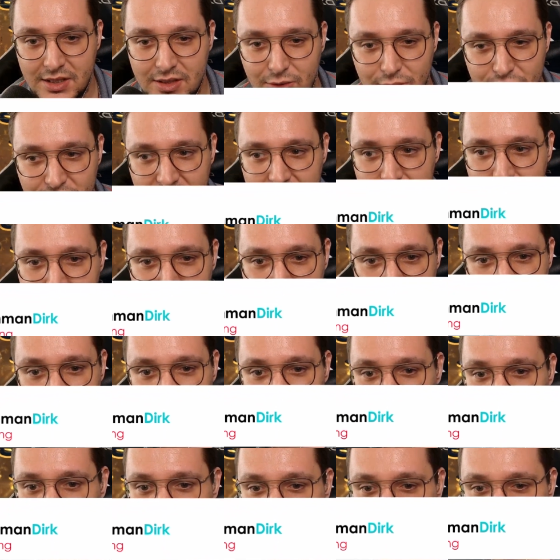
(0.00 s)
consider
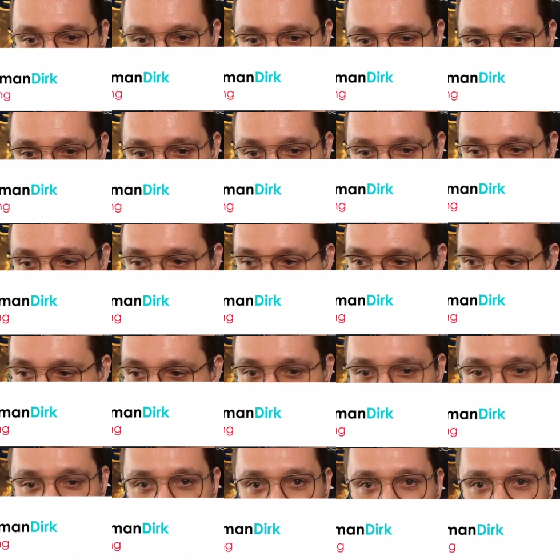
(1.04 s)
subscribing for my channel. Would
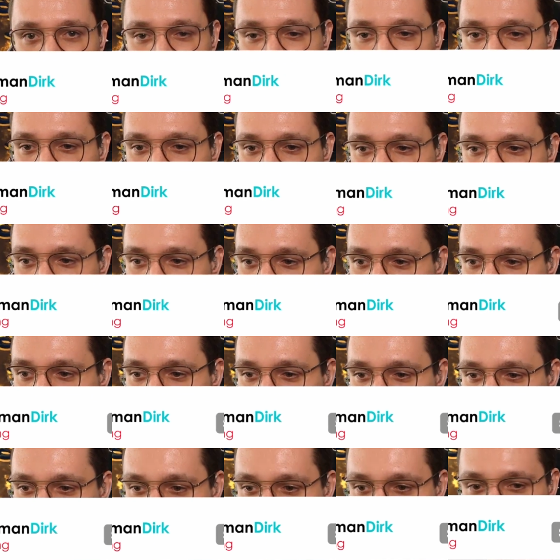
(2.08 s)
really help me out. I'm
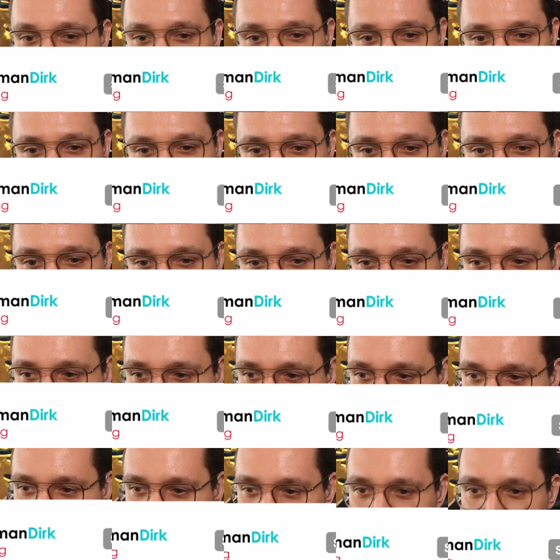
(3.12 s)
a small channel
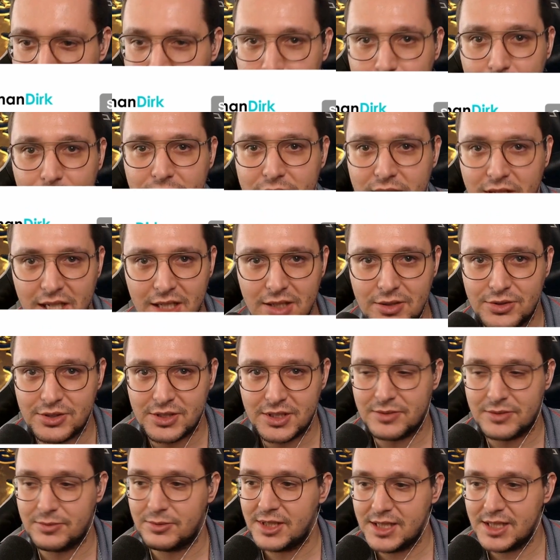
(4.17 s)
and everyone counts.
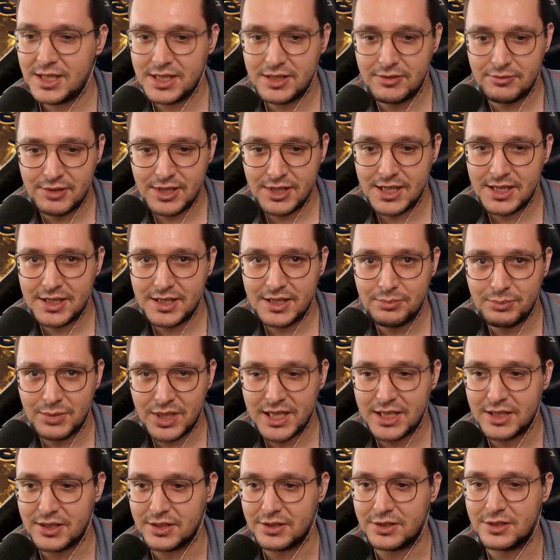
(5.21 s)
It really
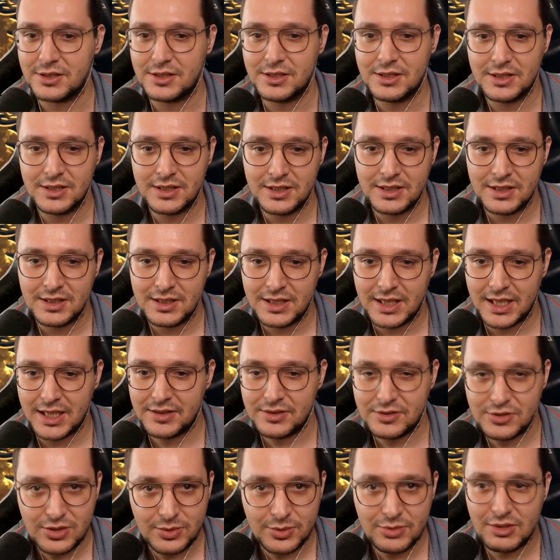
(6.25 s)
matters.
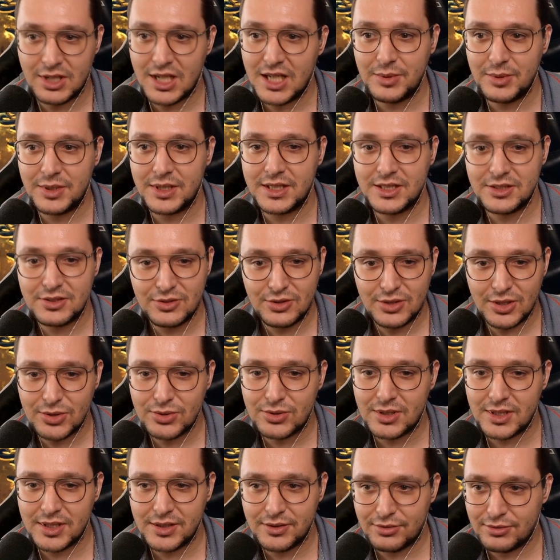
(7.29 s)
And subscribing is
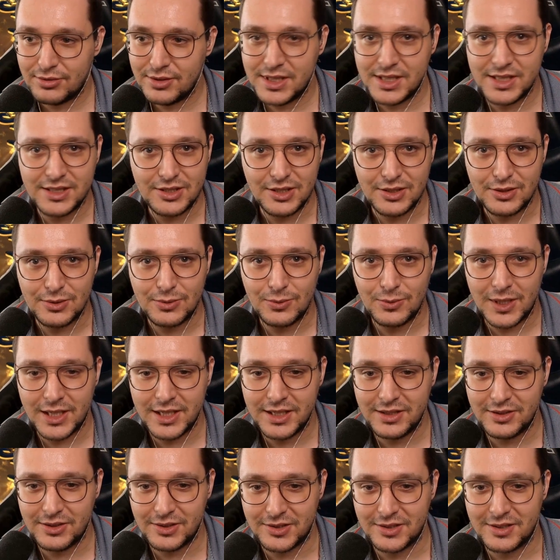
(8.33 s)
totally free, so why
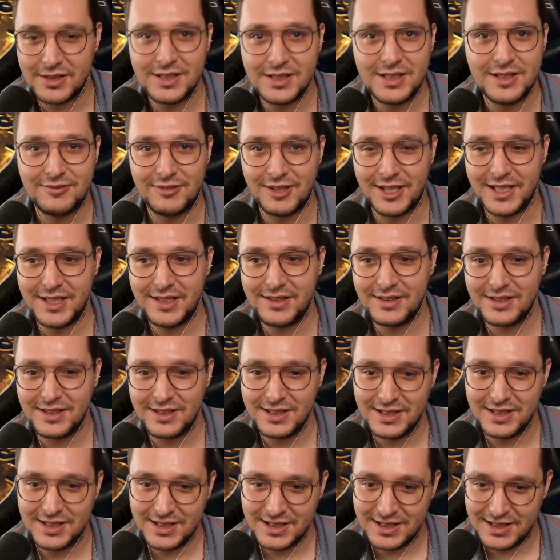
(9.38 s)
not, right?
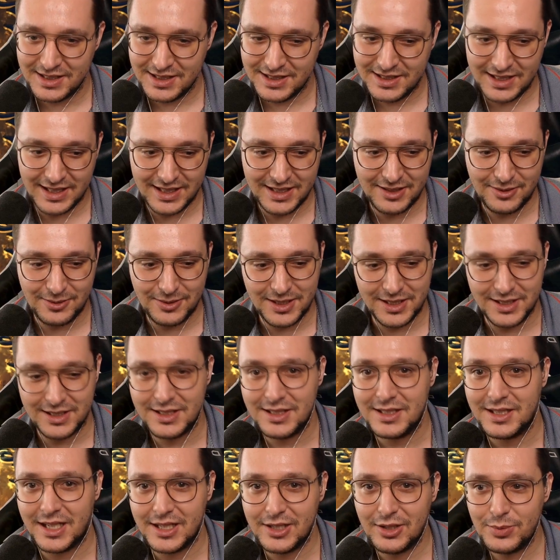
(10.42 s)
Anyway,
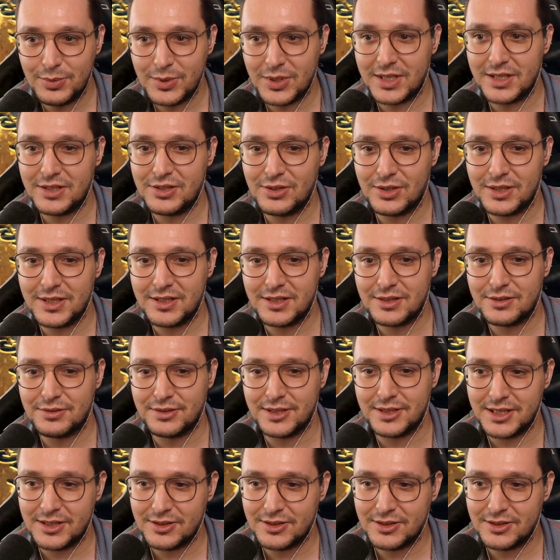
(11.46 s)
I hope you enjoyed this video,